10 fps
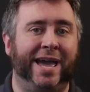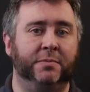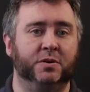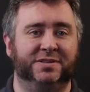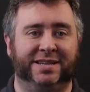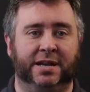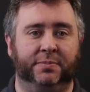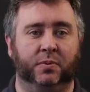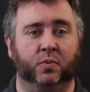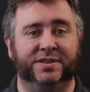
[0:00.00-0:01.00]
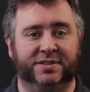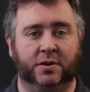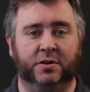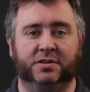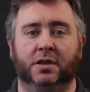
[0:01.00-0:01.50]
Atmos setup with
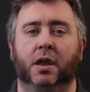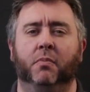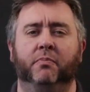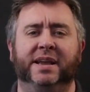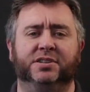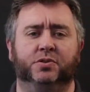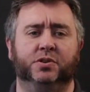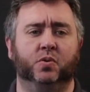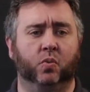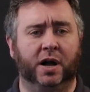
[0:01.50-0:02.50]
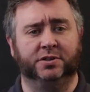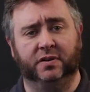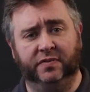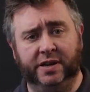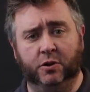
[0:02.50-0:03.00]
Sonos, make sure you watch
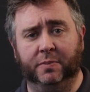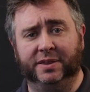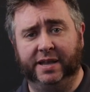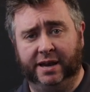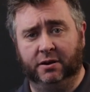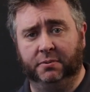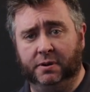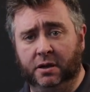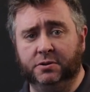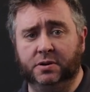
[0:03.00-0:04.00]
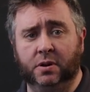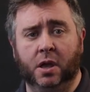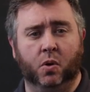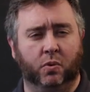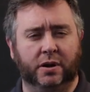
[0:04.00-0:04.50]
our video about the Era 300,
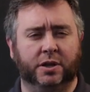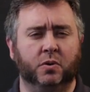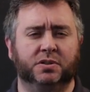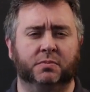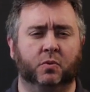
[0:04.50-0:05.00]
where I go into